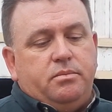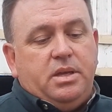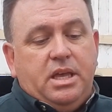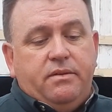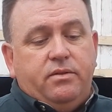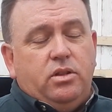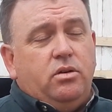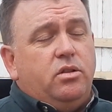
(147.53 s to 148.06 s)

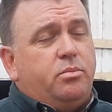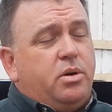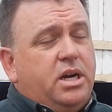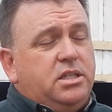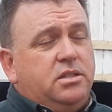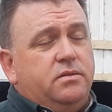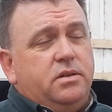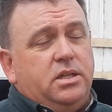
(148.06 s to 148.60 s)
even though the
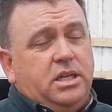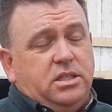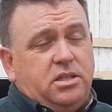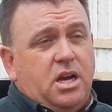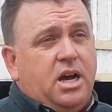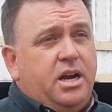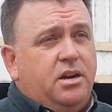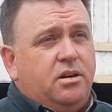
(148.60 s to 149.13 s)
price of it is
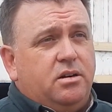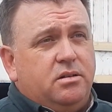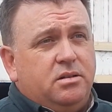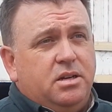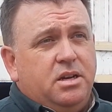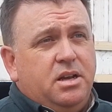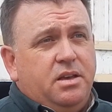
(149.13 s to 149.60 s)
higher,